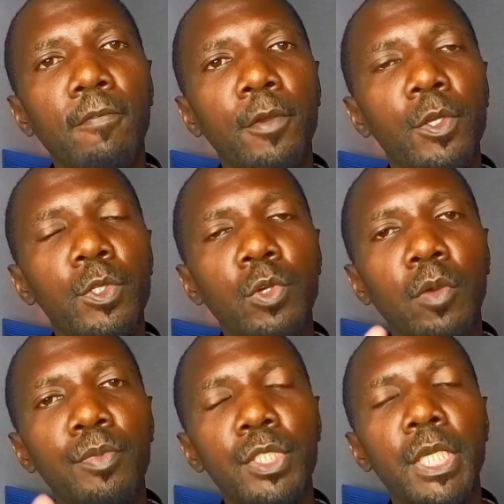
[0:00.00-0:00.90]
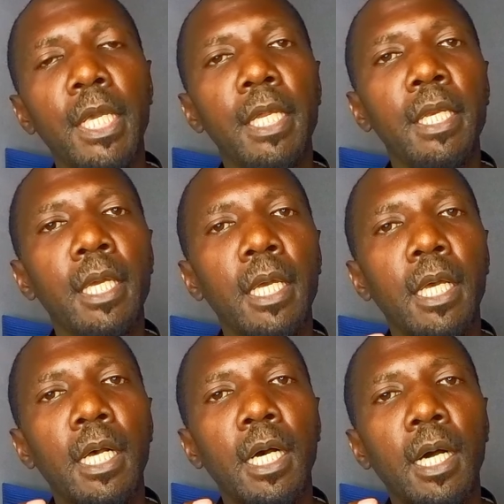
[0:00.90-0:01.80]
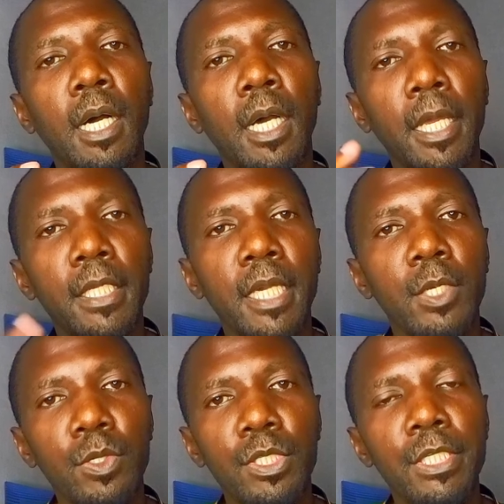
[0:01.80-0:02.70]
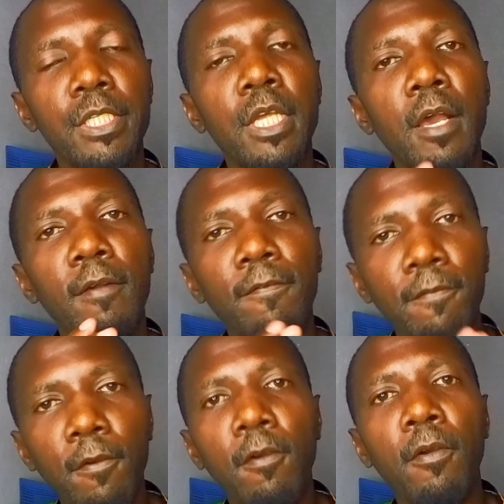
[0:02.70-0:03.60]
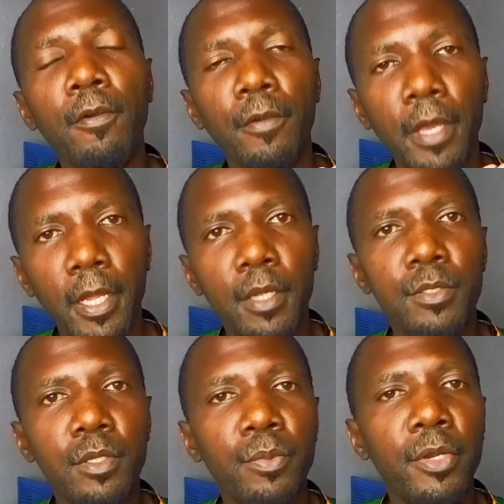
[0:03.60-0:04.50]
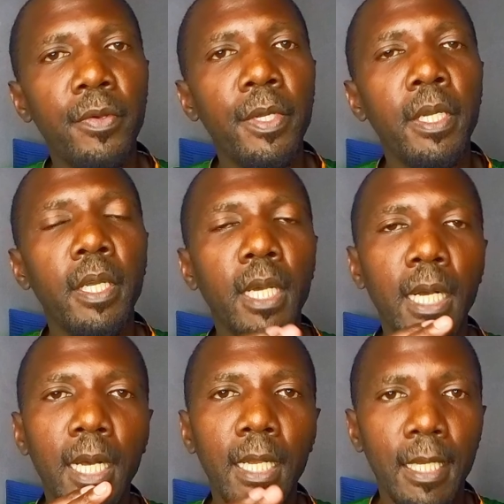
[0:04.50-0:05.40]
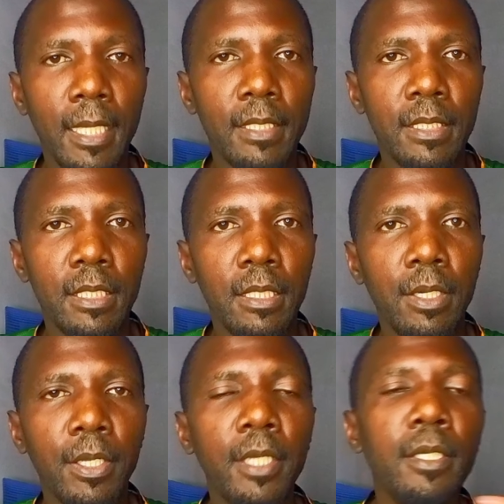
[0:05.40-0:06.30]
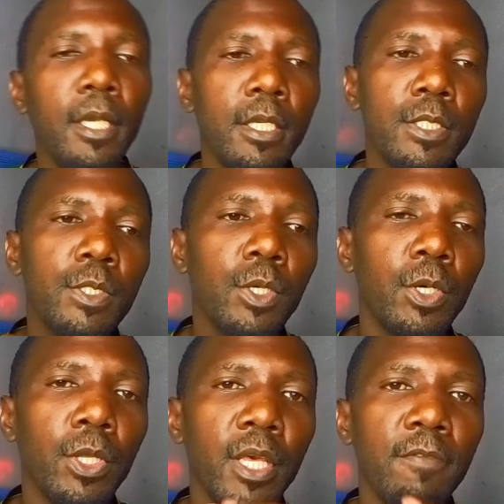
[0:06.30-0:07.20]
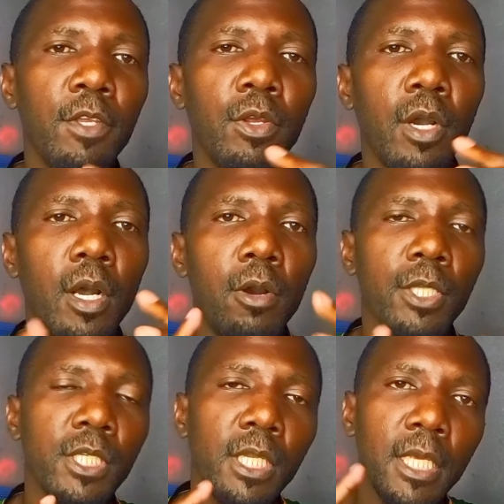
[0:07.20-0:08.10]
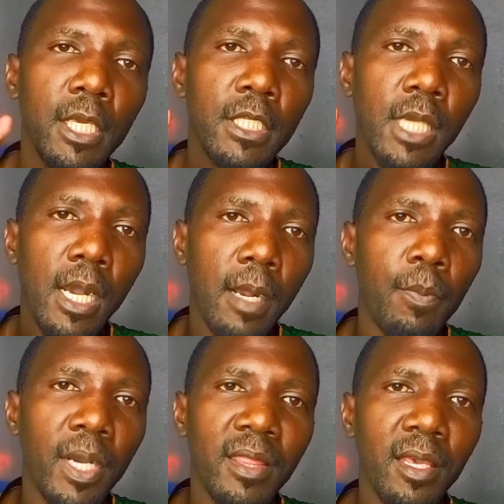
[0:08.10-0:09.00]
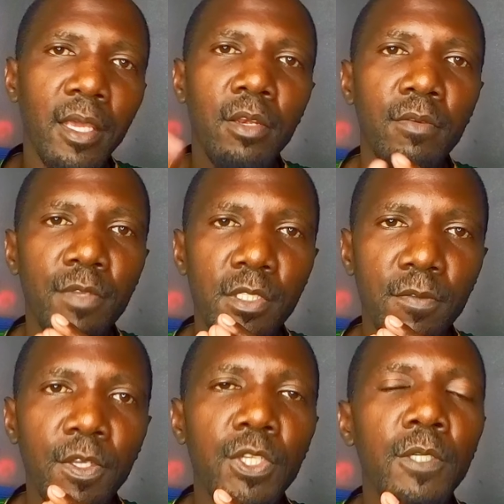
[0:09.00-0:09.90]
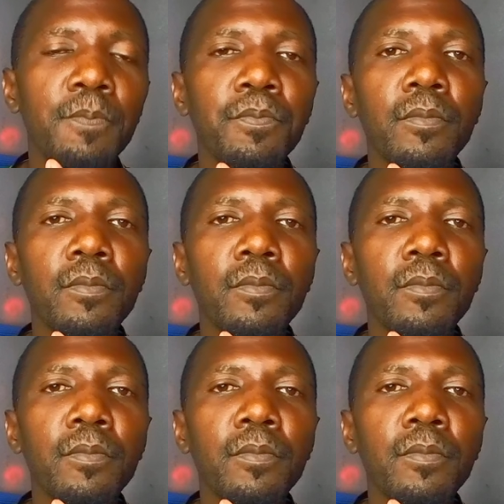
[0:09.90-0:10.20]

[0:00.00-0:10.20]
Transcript: for you to obtain a title deed for a customary land. Okay, so that video I'll actually link it up at the end of this video